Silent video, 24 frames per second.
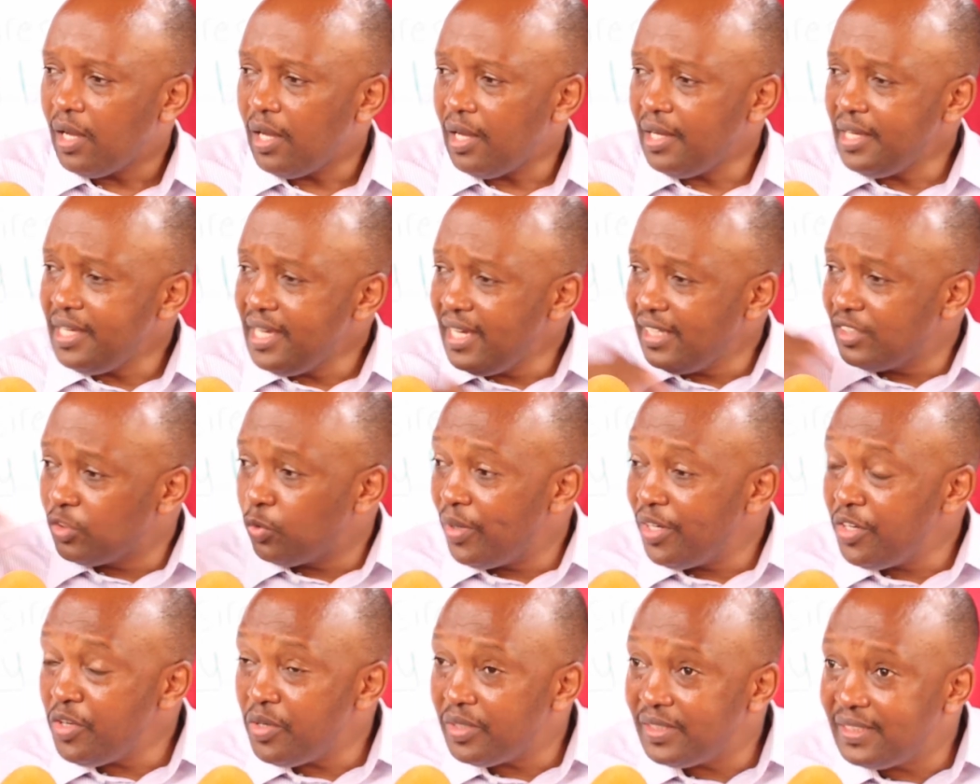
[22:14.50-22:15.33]
Yes.
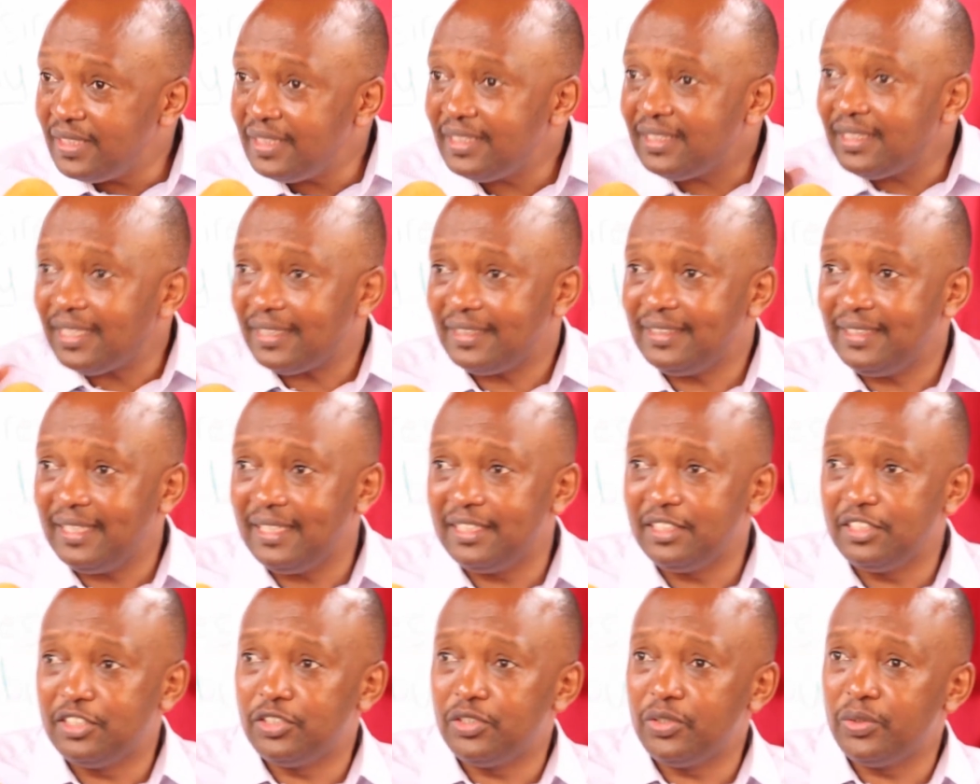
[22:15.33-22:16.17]
When your sister
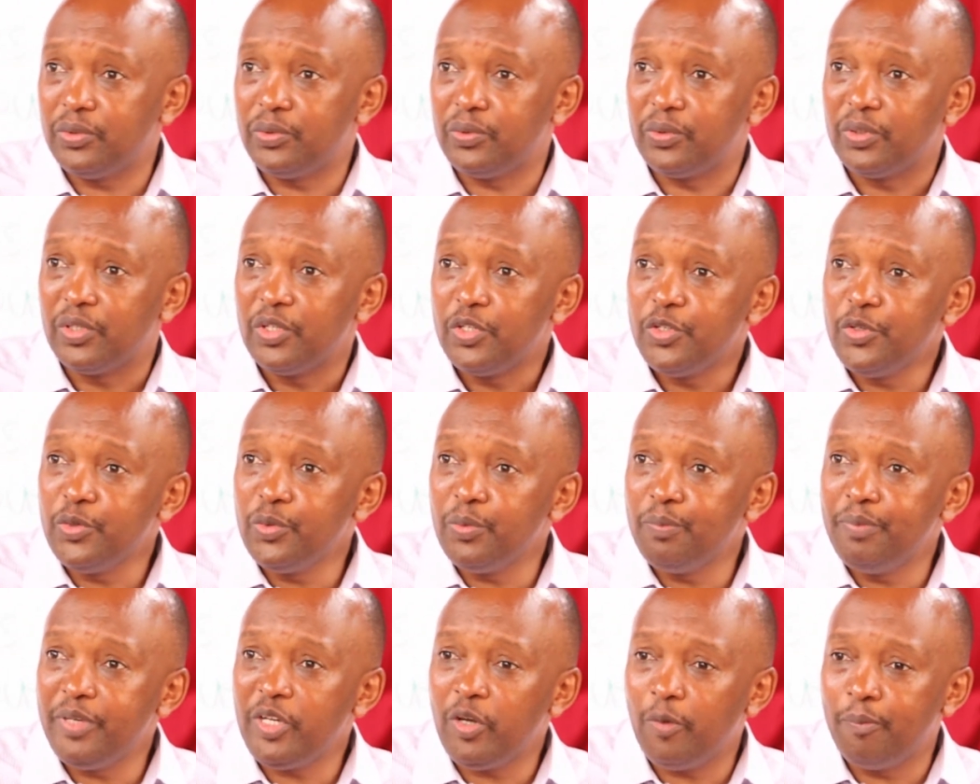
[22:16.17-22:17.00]
sends you,
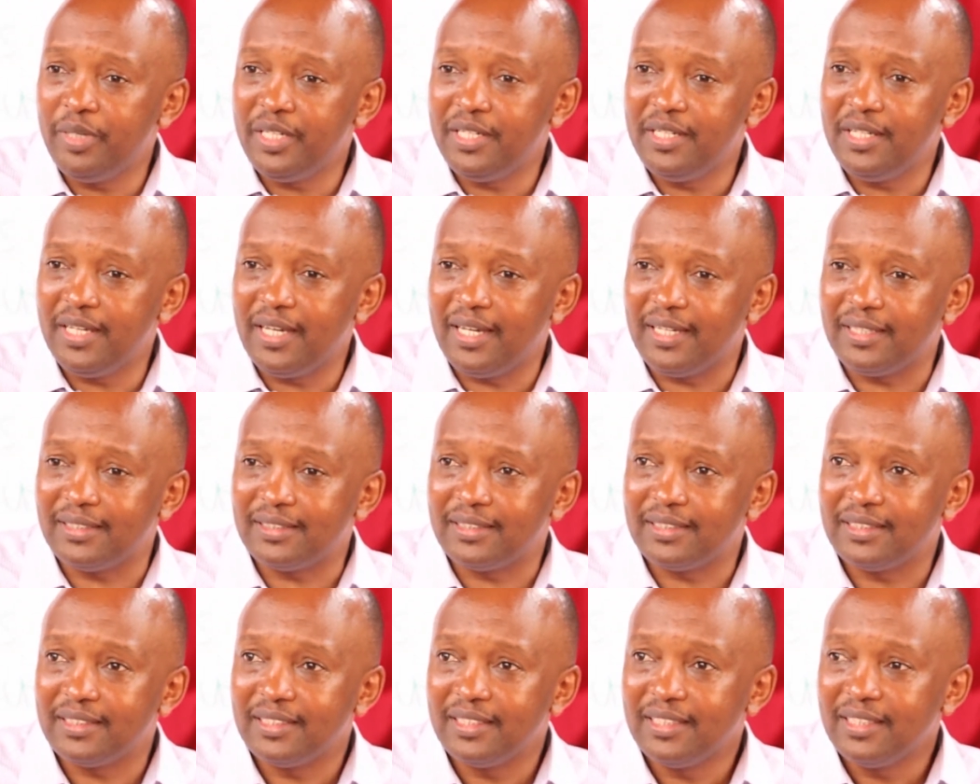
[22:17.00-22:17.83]
you be obedient.
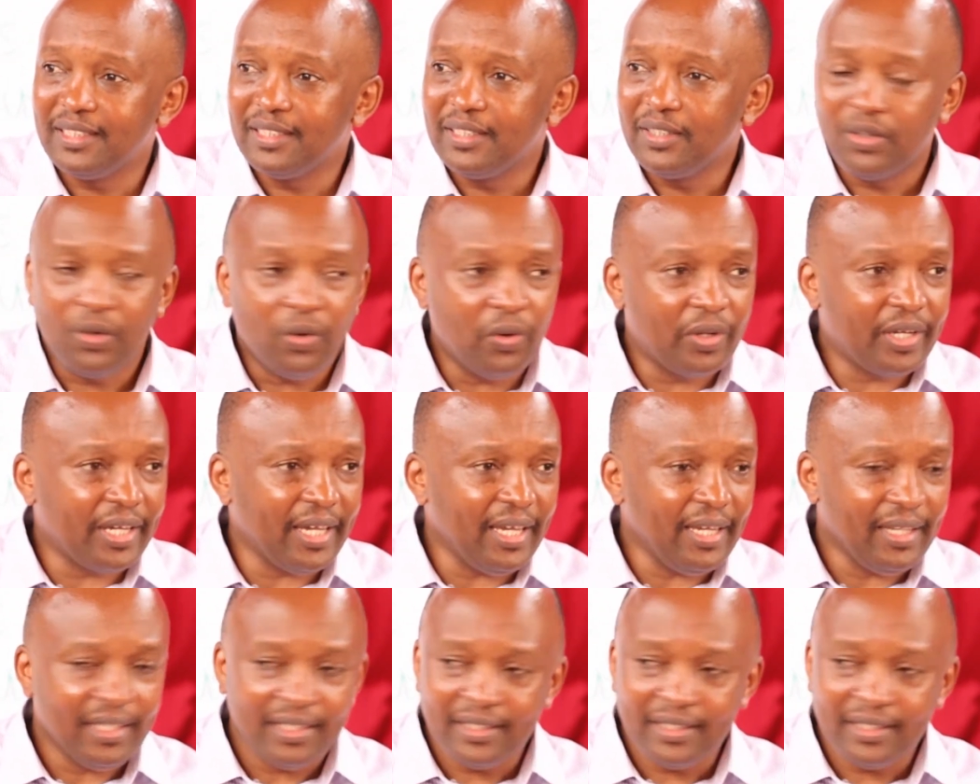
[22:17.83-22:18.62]
Okay.